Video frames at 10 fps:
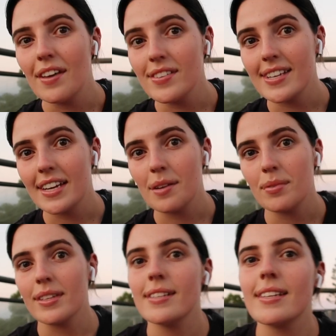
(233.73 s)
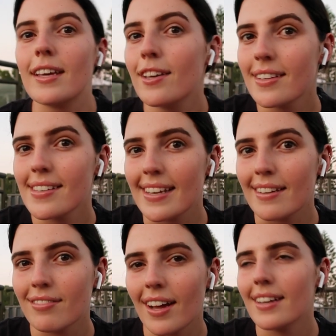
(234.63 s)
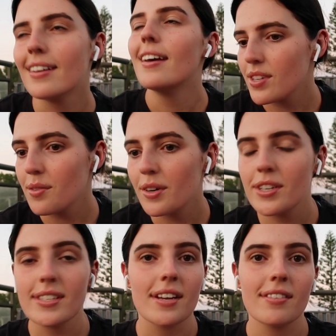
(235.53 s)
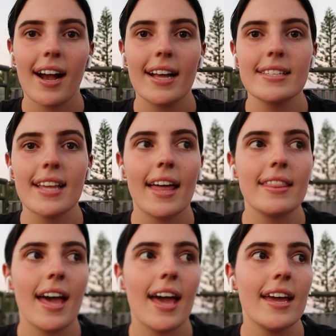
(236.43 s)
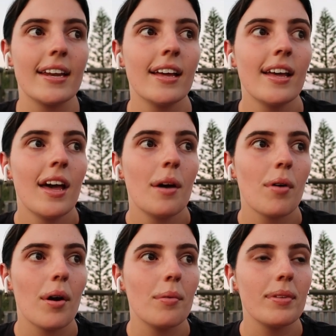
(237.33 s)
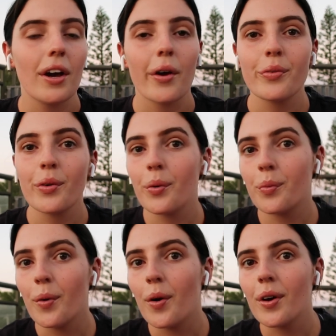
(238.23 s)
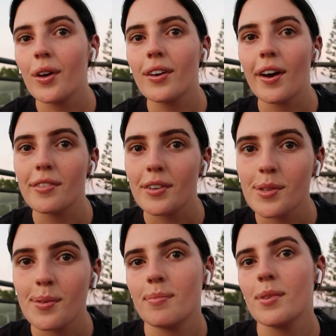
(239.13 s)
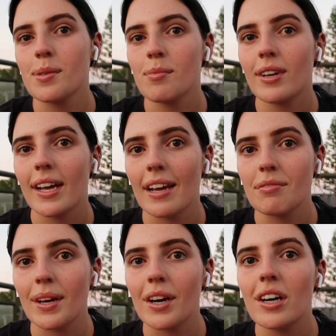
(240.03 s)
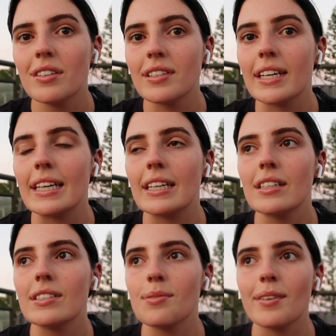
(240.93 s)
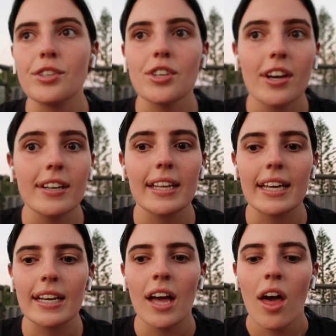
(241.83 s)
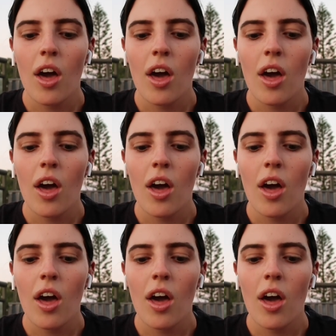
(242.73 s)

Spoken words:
If you stand up on this thing, you can see it fine. I'm just gonna watch the sunrise and then probably go for a walk, go for a swim this morning, have my coffee, do my journaling,